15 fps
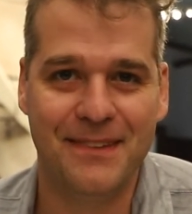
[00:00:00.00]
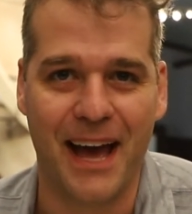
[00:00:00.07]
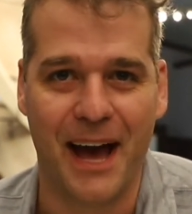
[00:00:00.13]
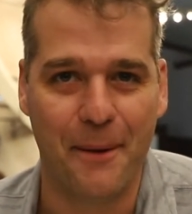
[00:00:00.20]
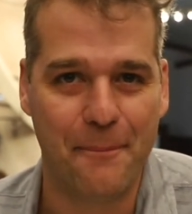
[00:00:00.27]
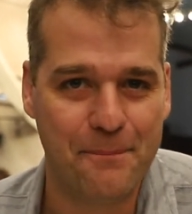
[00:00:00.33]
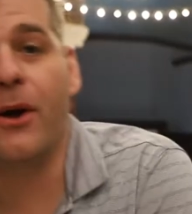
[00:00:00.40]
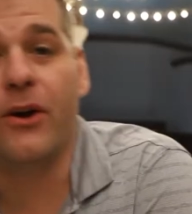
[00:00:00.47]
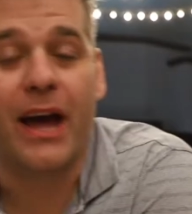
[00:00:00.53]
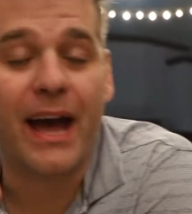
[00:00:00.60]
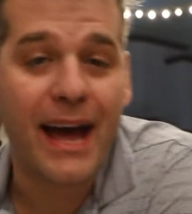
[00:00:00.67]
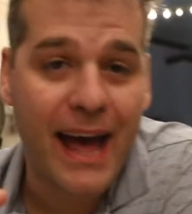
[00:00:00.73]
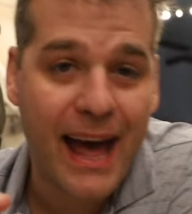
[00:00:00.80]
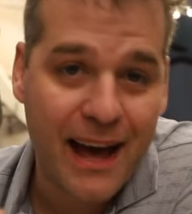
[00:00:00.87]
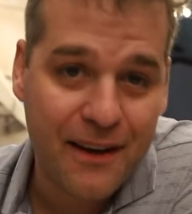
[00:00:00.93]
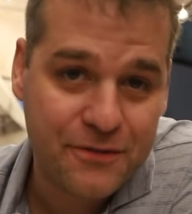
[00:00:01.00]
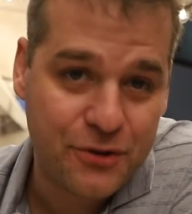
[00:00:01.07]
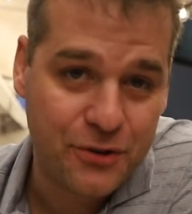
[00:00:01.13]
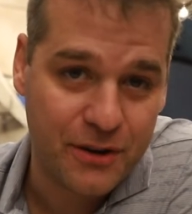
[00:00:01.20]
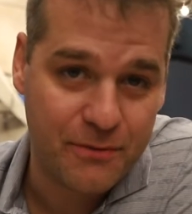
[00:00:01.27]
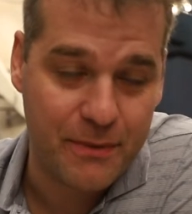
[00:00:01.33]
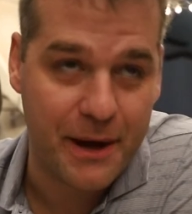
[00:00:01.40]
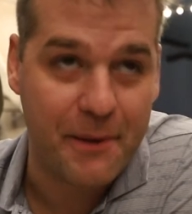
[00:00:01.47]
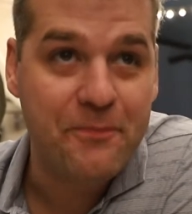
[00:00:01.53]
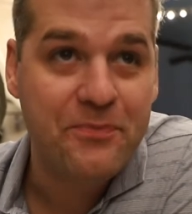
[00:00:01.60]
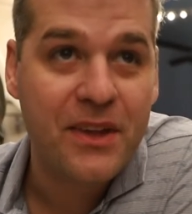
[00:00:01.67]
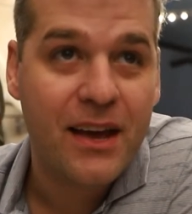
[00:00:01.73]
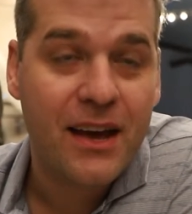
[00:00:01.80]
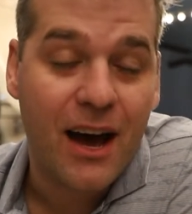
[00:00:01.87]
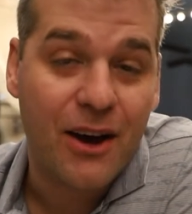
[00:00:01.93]
Yeah. Okay, I have to admit,
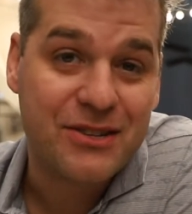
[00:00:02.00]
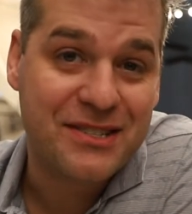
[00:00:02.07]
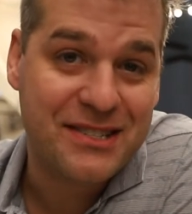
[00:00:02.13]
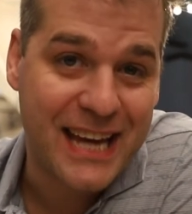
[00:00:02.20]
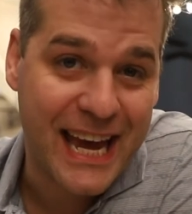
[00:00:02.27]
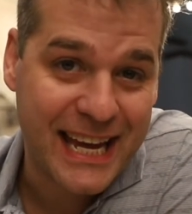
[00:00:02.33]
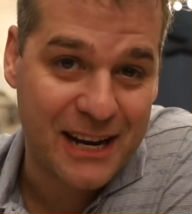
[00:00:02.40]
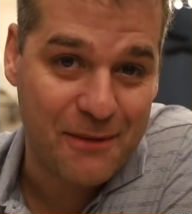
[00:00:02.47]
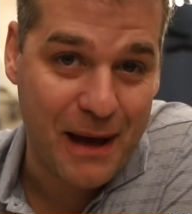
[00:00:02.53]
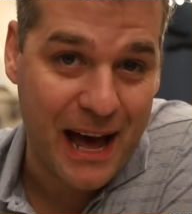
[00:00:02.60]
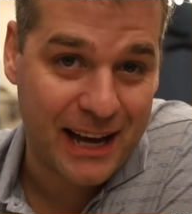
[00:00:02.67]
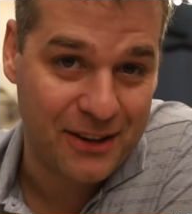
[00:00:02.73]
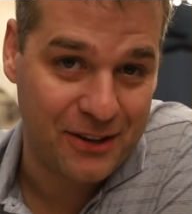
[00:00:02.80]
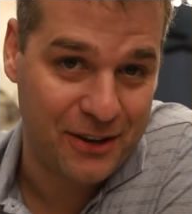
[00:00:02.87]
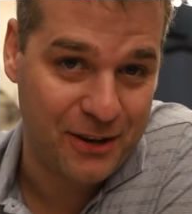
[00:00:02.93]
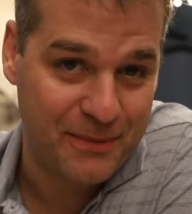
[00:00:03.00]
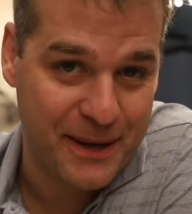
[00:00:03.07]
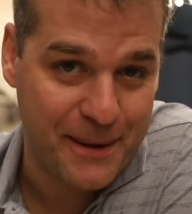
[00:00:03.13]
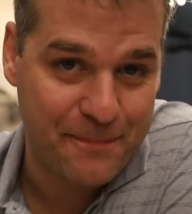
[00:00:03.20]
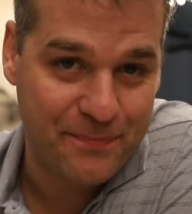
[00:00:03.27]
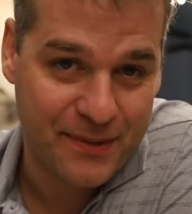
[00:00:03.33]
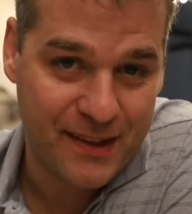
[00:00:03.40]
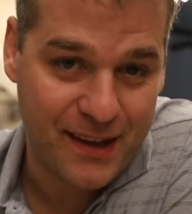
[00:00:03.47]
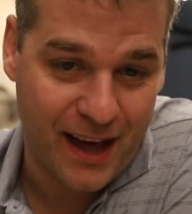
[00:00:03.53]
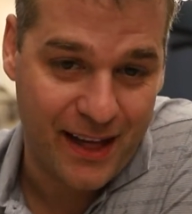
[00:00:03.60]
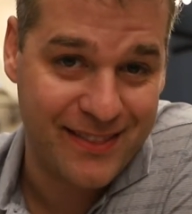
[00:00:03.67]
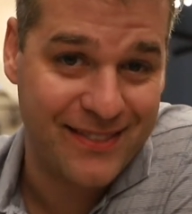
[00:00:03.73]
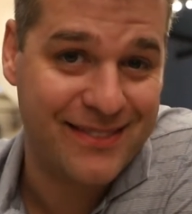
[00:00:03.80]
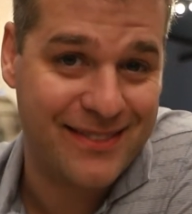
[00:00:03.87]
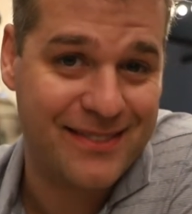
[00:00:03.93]
I was taken aback a little bit
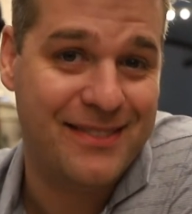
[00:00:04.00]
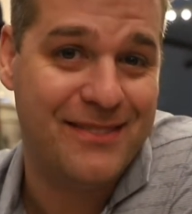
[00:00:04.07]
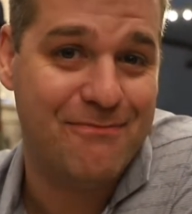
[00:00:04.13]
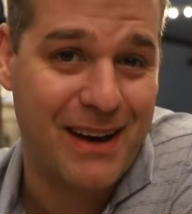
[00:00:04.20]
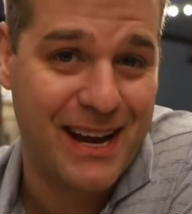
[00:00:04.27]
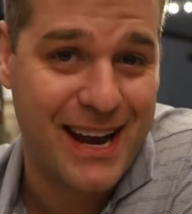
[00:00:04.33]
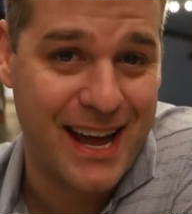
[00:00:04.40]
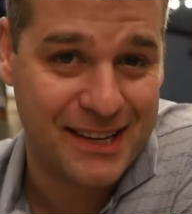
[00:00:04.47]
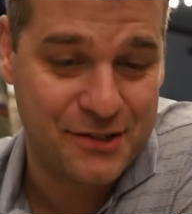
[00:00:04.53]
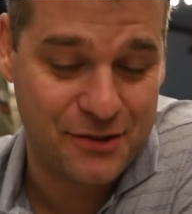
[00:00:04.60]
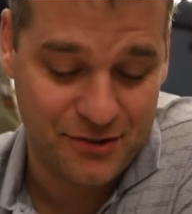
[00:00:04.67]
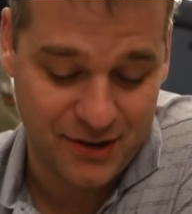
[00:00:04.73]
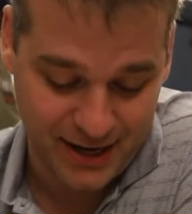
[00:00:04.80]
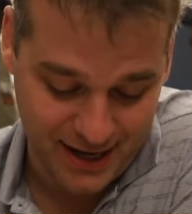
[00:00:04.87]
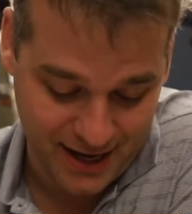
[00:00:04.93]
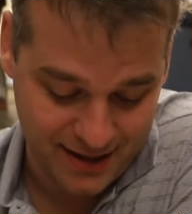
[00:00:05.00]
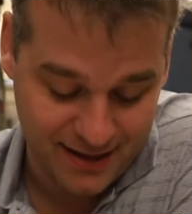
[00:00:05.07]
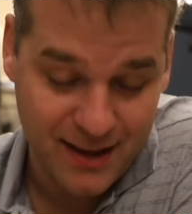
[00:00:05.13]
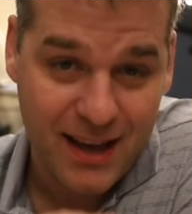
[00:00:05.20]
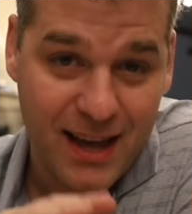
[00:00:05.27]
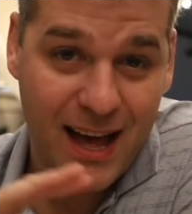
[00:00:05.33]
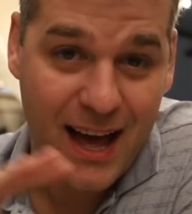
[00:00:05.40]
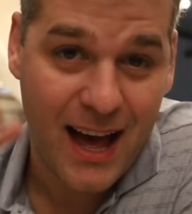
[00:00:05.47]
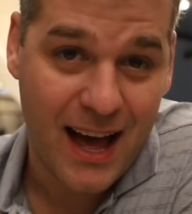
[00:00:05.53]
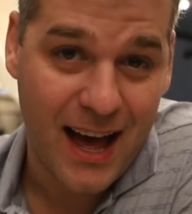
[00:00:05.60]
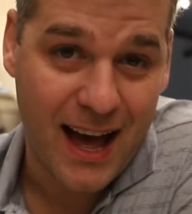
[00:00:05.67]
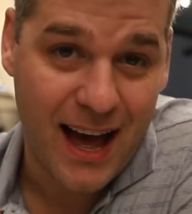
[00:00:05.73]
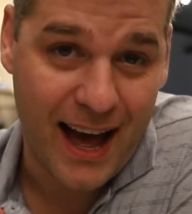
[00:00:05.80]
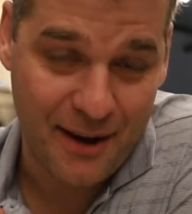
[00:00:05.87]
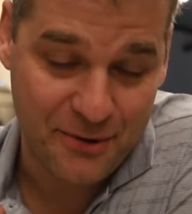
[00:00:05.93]
on my next drink.
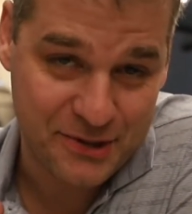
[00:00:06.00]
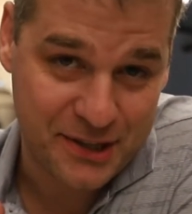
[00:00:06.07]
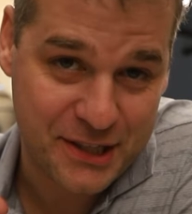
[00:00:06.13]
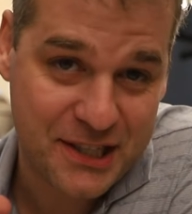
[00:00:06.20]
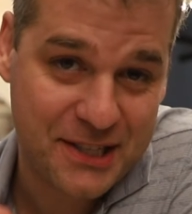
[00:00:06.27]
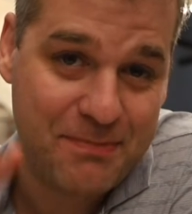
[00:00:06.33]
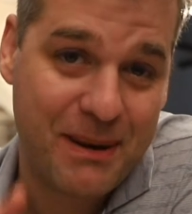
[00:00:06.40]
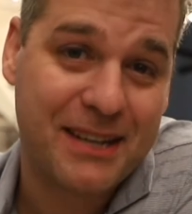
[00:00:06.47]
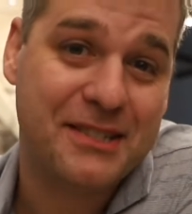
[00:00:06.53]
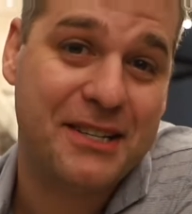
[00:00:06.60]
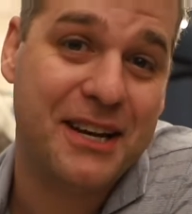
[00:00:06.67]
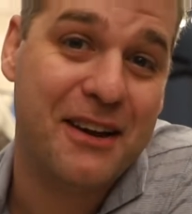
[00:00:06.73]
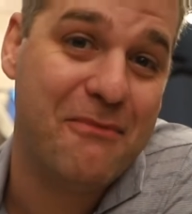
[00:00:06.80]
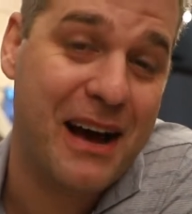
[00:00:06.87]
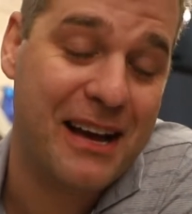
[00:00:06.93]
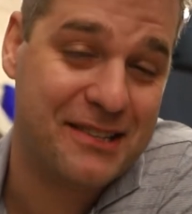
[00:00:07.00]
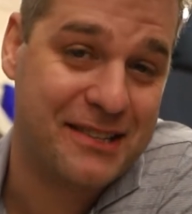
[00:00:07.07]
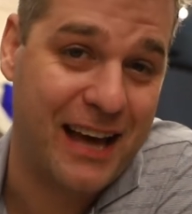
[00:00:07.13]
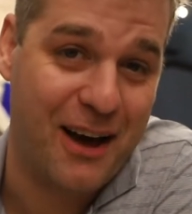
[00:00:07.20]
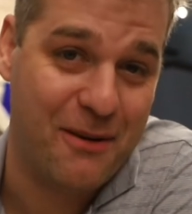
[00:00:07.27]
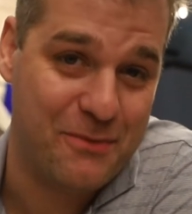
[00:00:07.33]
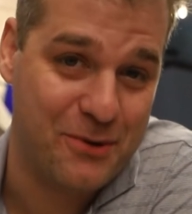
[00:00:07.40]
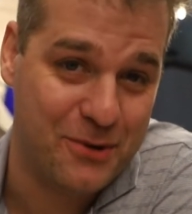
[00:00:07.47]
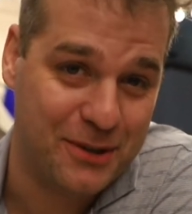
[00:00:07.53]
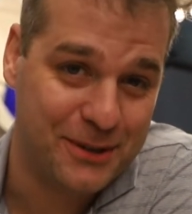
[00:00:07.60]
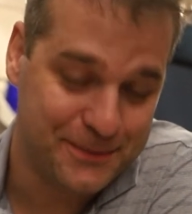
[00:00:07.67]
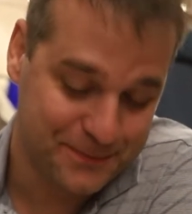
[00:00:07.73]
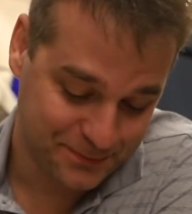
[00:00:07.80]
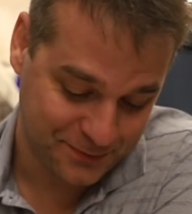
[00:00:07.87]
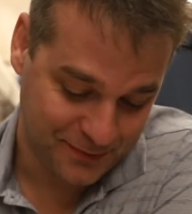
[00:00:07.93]
I was expecting a Moscow Mule,
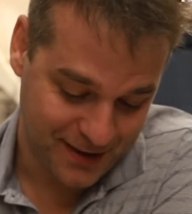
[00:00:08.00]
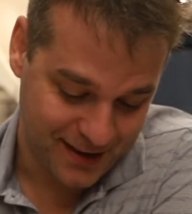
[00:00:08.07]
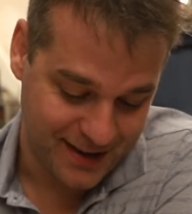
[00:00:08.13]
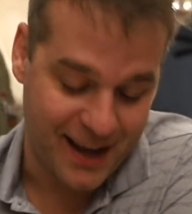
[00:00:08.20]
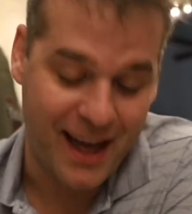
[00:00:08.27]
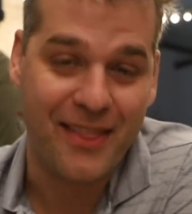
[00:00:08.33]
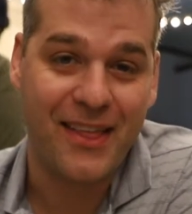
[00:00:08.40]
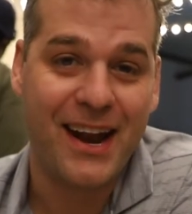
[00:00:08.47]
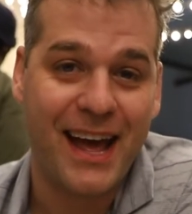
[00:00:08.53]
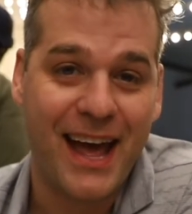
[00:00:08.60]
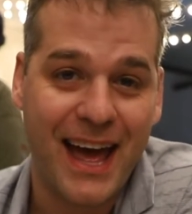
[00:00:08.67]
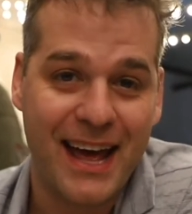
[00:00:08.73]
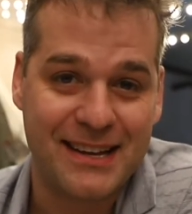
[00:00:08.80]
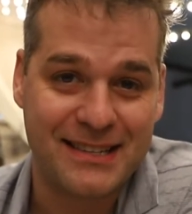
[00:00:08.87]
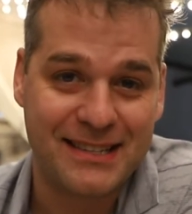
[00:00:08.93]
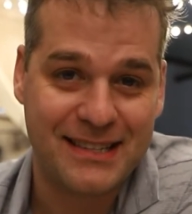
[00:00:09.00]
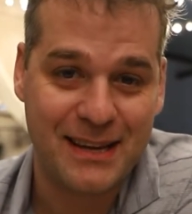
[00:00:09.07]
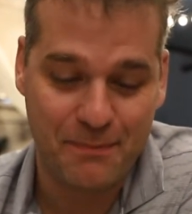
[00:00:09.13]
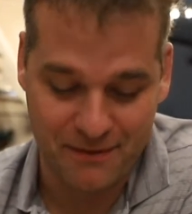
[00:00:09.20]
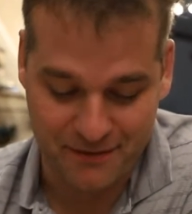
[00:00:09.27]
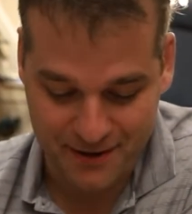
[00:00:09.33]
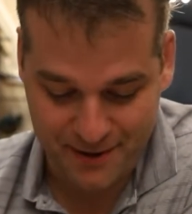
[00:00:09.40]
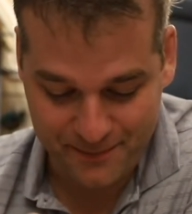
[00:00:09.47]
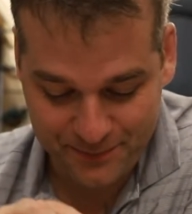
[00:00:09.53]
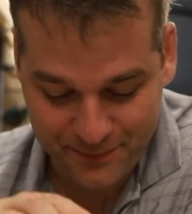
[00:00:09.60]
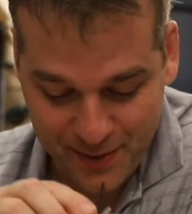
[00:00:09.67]
and then I had a sip of it,